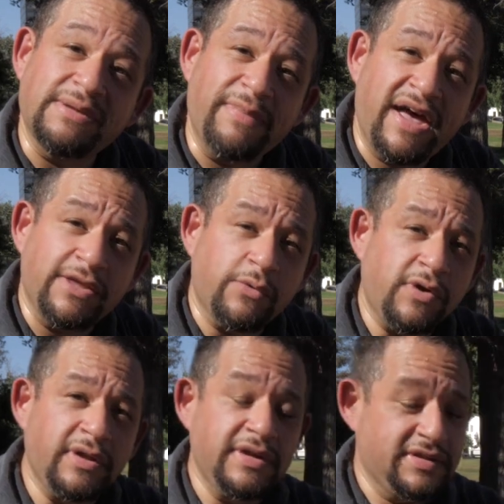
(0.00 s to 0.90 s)
the
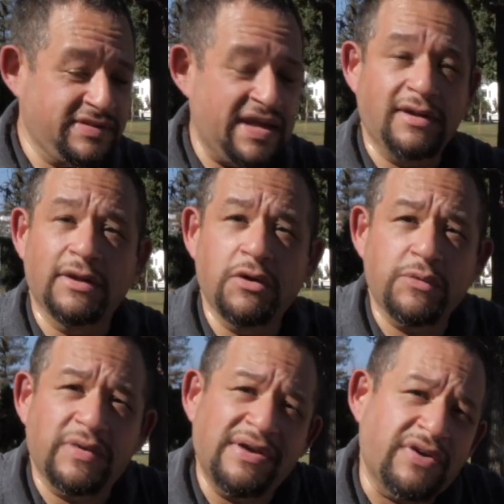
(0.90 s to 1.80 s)
manual,
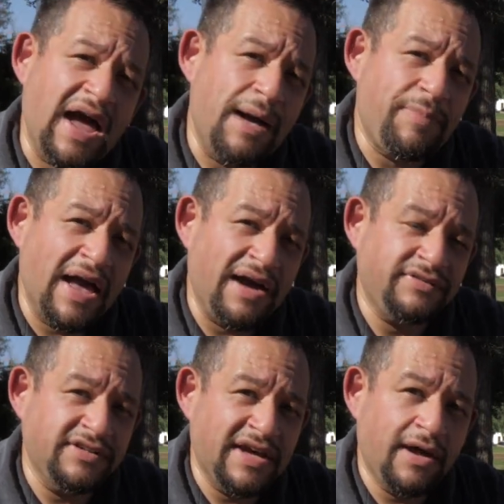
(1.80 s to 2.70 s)
download whatever app I have
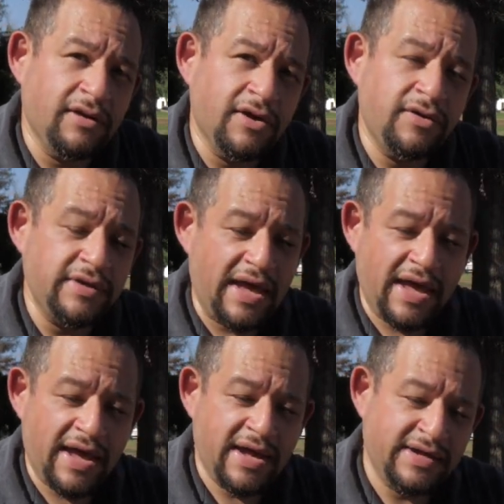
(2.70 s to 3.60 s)
to download,
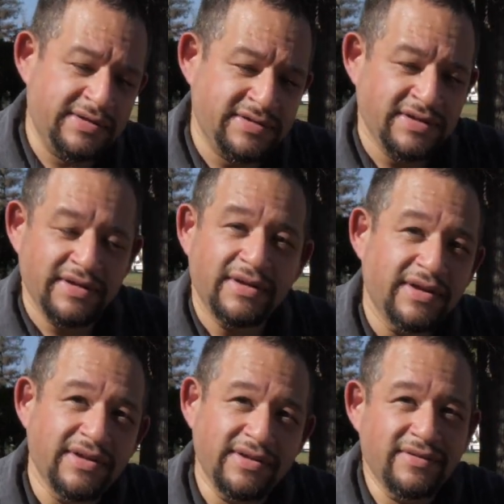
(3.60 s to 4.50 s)
and
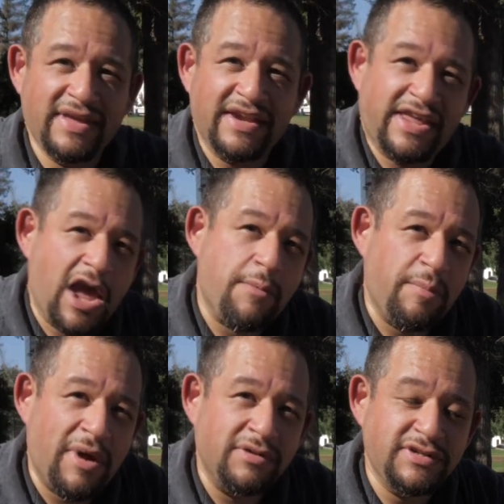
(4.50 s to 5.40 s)
get a
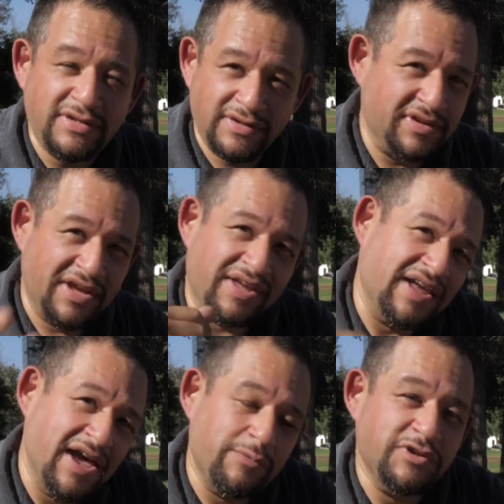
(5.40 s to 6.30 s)
camera mounted,
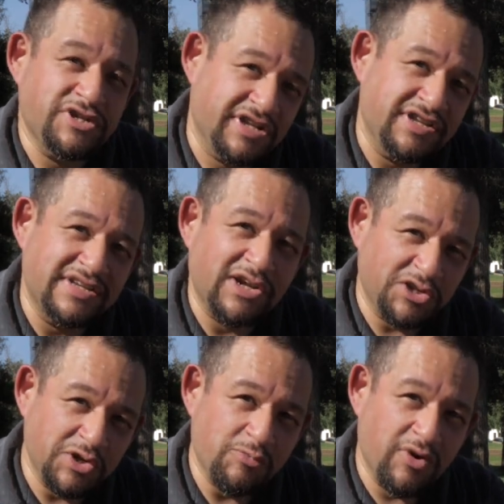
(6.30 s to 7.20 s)
and we'll check this out a
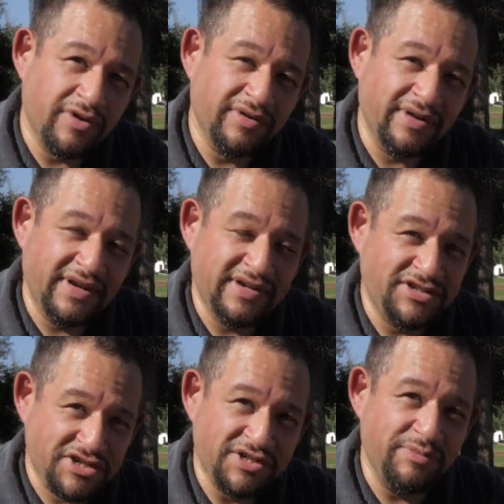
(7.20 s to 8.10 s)
little more in
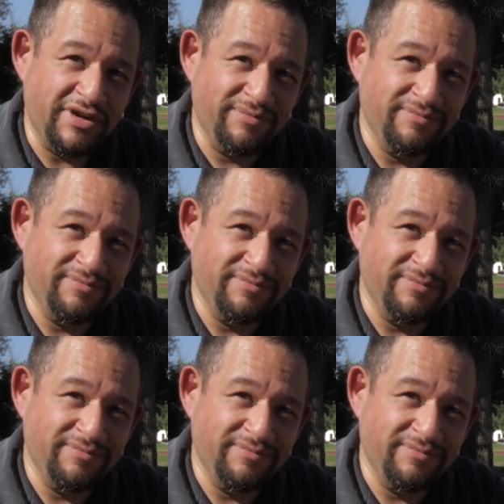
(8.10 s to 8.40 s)
just a bit.